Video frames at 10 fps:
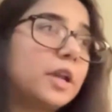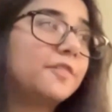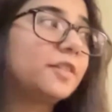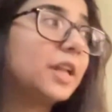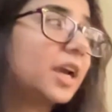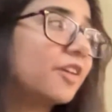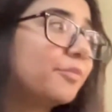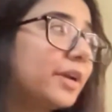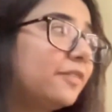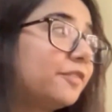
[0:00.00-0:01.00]
I feel like I've
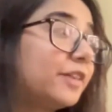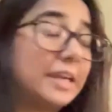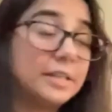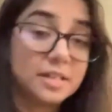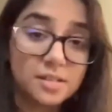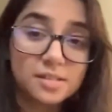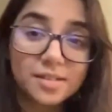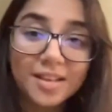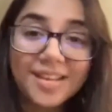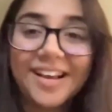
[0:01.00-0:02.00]
made friends
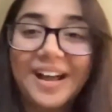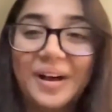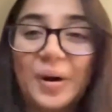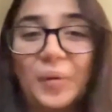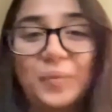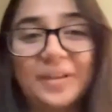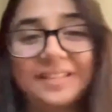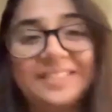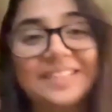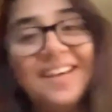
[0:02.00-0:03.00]

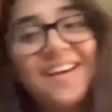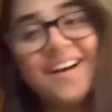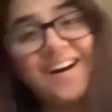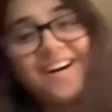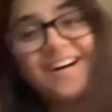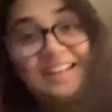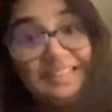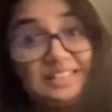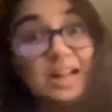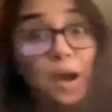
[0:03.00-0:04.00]
with
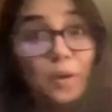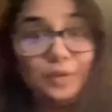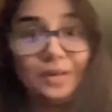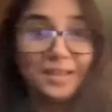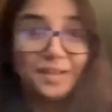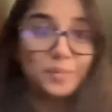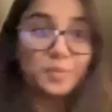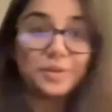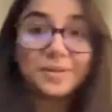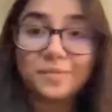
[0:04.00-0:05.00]
it now. Like
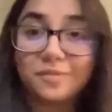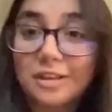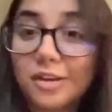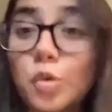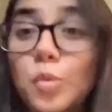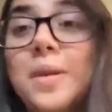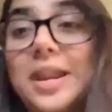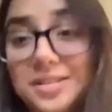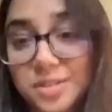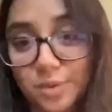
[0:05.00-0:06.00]
we are
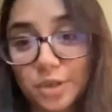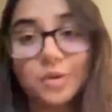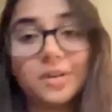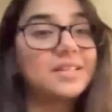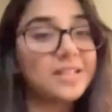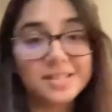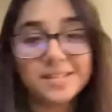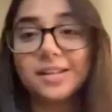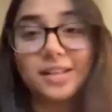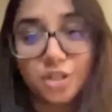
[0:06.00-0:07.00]
roommates. We don't
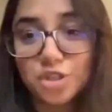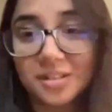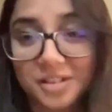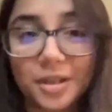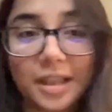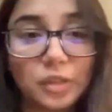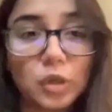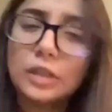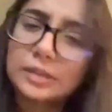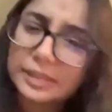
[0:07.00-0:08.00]
necessarily chill together
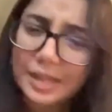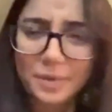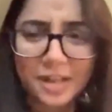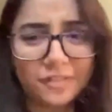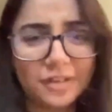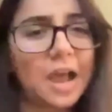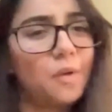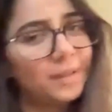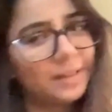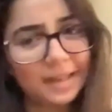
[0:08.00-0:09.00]
all the time, but every
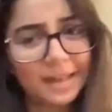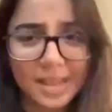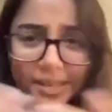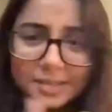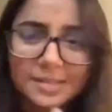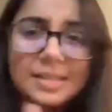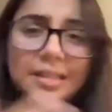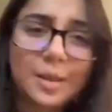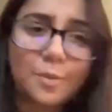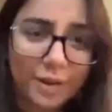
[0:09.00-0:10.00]
now and then I
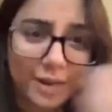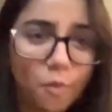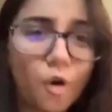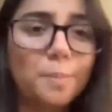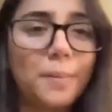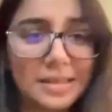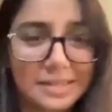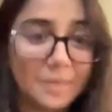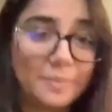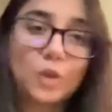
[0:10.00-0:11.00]
see them walk
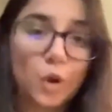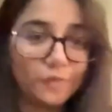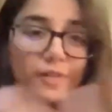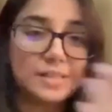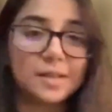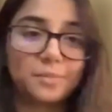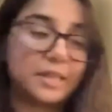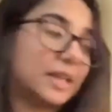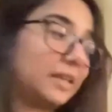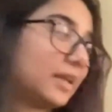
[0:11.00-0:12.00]
past them in the hallway. It's
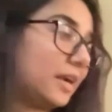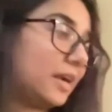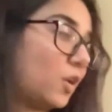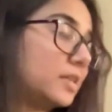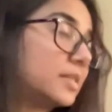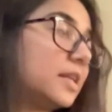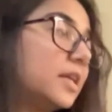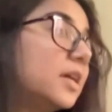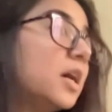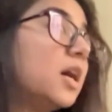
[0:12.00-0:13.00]
something like that.
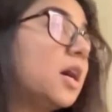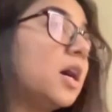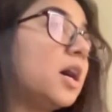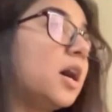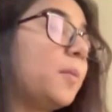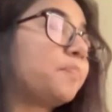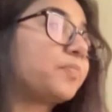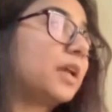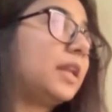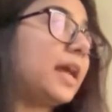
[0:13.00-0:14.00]
Honestly,
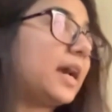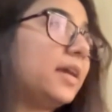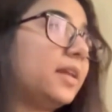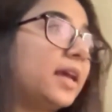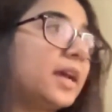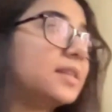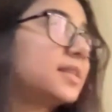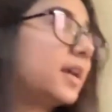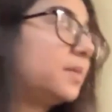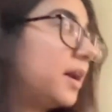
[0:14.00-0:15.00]
like I
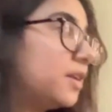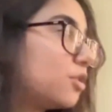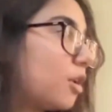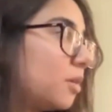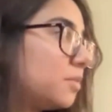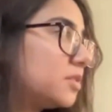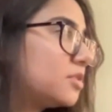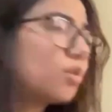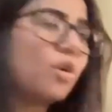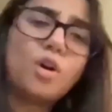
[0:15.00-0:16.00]
said, my job
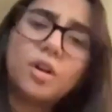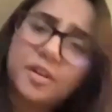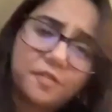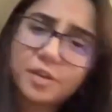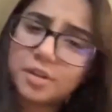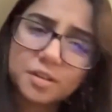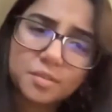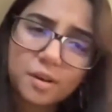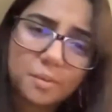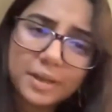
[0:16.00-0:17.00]
is so
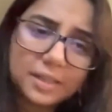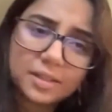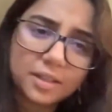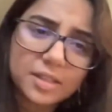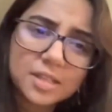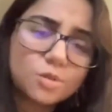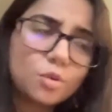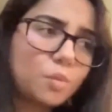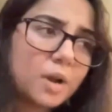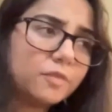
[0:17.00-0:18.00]
different from anything. There's
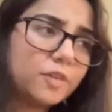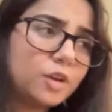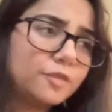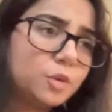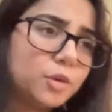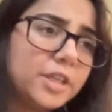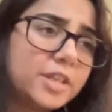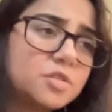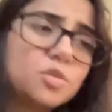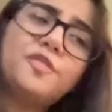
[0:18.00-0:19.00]
no one way of doing
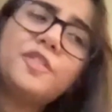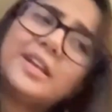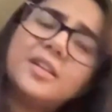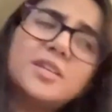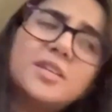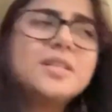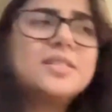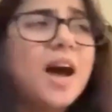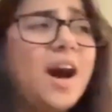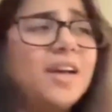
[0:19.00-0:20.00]
it. So
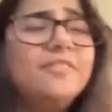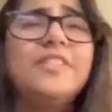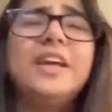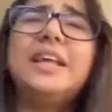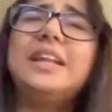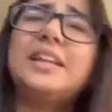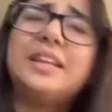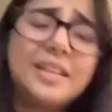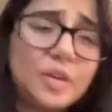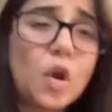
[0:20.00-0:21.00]
failures are
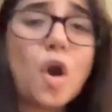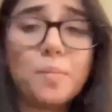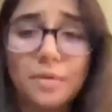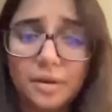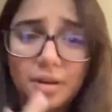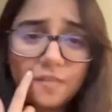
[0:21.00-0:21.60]
very common.